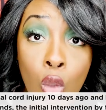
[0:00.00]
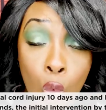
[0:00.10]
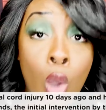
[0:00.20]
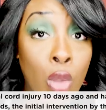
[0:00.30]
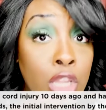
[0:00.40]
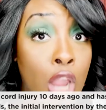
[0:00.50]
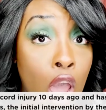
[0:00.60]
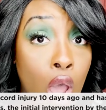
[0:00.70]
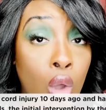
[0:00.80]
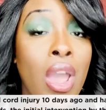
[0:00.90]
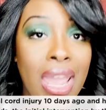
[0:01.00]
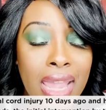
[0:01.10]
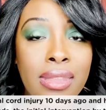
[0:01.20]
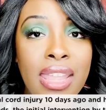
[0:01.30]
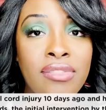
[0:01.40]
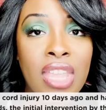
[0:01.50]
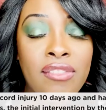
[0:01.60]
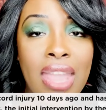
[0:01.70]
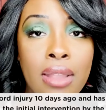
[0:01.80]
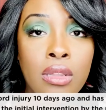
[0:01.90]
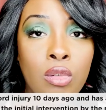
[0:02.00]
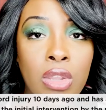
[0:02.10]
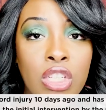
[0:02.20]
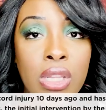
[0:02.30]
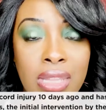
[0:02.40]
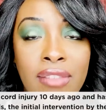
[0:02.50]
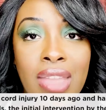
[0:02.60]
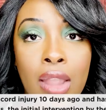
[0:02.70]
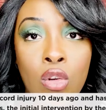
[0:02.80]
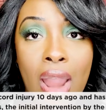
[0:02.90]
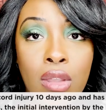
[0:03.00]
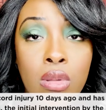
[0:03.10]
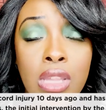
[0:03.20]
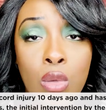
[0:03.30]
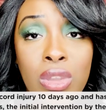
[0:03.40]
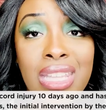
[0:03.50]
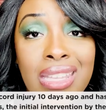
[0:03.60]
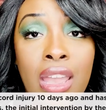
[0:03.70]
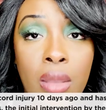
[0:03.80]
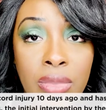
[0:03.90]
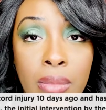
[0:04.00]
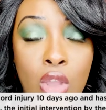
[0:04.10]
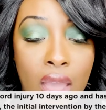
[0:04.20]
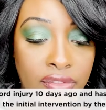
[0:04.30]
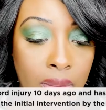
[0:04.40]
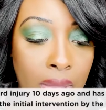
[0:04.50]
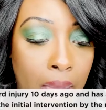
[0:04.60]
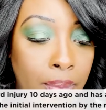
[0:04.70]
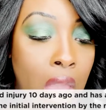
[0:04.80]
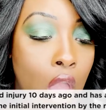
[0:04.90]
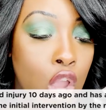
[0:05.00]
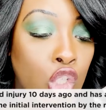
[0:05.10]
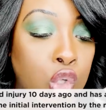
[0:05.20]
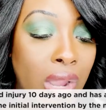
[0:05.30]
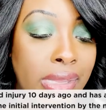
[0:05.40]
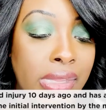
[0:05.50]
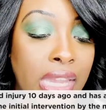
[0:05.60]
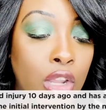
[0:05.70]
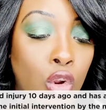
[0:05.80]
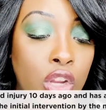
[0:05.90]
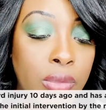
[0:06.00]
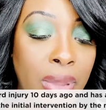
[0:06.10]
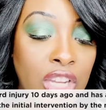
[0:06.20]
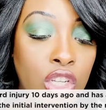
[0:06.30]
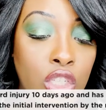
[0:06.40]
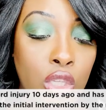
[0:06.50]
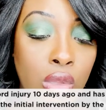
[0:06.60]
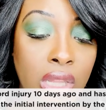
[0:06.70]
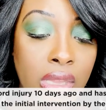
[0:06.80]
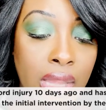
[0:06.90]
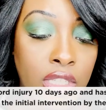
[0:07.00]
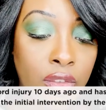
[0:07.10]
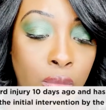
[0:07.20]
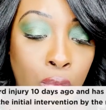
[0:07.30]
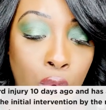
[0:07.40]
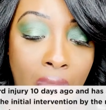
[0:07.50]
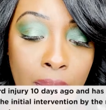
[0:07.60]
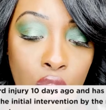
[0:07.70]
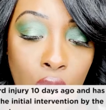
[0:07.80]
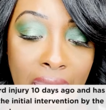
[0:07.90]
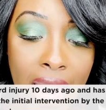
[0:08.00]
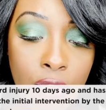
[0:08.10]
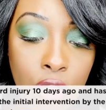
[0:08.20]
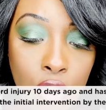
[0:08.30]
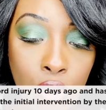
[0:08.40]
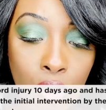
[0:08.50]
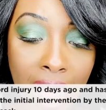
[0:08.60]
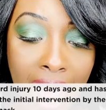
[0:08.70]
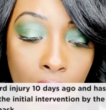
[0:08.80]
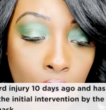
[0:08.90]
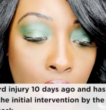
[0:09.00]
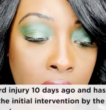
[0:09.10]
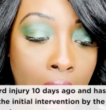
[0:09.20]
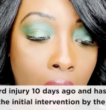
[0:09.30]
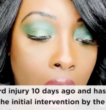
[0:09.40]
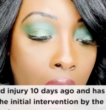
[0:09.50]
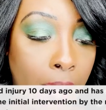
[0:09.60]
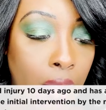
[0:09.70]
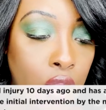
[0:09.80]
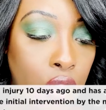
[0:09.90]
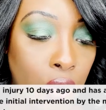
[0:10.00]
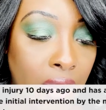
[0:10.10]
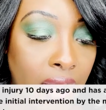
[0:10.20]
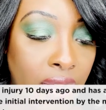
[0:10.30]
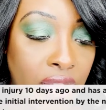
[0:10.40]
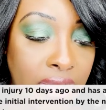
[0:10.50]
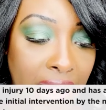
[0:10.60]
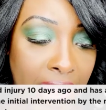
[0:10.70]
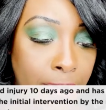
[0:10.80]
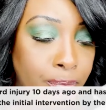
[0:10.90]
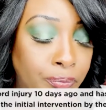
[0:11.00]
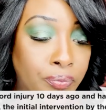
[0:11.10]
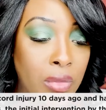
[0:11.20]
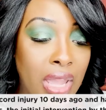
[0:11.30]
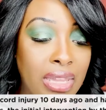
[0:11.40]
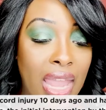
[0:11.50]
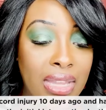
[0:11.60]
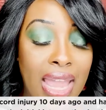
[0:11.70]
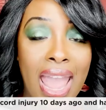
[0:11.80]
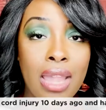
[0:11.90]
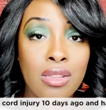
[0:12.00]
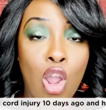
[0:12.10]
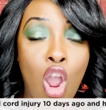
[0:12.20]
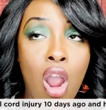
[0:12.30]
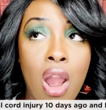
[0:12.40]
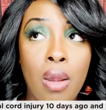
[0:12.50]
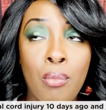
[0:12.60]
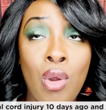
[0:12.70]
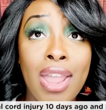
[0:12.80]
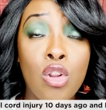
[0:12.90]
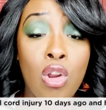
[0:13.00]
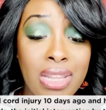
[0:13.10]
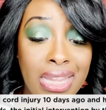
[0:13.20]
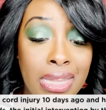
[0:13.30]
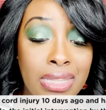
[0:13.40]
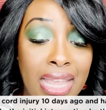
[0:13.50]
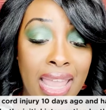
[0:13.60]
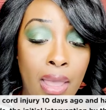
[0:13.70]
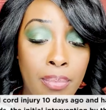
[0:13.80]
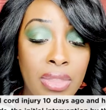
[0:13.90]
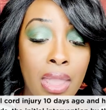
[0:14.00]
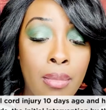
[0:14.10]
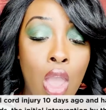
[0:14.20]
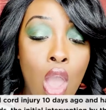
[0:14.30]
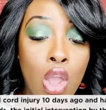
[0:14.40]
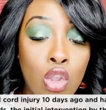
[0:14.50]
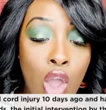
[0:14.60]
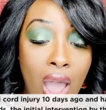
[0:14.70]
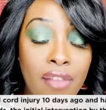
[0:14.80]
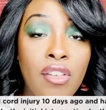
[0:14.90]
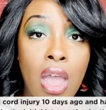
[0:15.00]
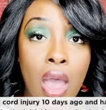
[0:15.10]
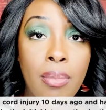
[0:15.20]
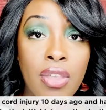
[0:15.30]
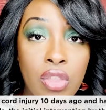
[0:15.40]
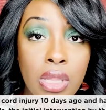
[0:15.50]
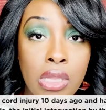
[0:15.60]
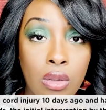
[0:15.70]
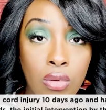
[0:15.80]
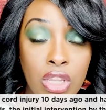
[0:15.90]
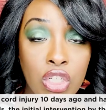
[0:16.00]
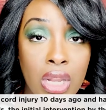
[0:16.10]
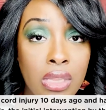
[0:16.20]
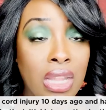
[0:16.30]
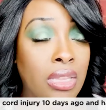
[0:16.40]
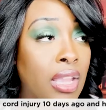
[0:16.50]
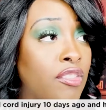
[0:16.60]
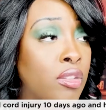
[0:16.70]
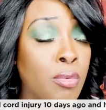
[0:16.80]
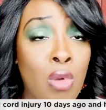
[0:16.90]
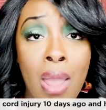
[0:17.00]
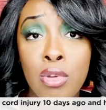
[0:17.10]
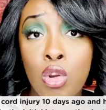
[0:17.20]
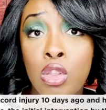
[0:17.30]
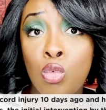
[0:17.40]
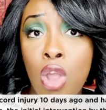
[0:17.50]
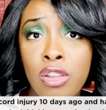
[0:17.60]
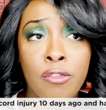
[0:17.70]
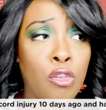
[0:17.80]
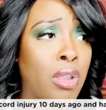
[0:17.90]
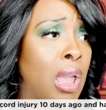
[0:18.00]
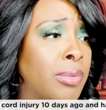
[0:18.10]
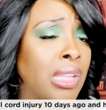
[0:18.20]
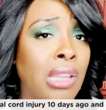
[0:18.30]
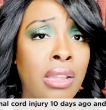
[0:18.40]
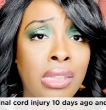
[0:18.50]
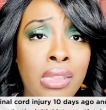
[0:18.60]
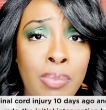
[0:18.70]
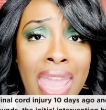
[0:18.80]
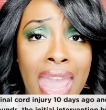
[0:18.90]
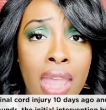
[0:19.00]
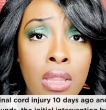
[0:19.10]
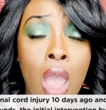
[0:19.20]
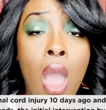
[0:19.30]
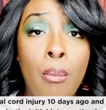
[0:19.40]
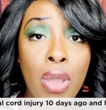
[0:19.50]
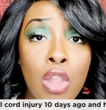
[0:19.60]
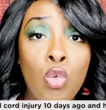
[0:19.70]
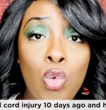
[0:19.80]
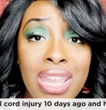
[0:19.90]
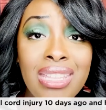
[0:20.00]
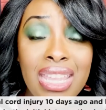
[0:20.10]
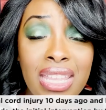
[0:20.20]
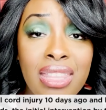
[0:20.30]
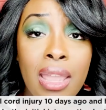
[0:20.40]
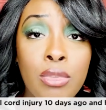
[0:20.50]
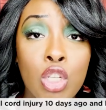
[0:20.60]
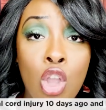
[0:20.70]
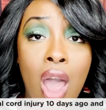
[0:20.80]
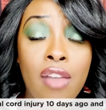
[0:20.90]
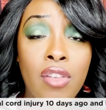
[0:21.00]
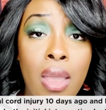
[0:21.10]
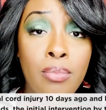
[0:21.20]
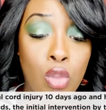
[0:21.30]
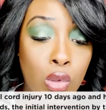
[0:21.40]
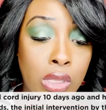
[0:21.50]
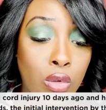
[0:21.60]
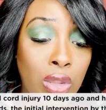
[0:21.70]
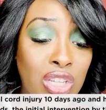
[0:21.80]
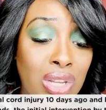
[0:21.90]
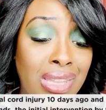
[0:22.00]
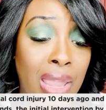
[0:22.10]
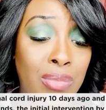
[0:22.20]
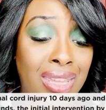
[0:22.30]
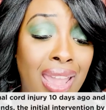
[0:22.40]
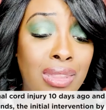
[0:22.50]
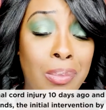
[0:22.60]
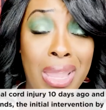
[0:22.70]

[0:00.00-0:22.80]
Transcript: what we know is that they've got secretions, they've got crackles, and we need to help them cough them up. Choice C, encourage the patient to use incentive spirometer every two hours um, during the day. Again, guys, our priority is to help them cough up the secretions. Incentive spirometer is wonderful. It helps the lungs expand, but we need them to cough up those secretions. And because the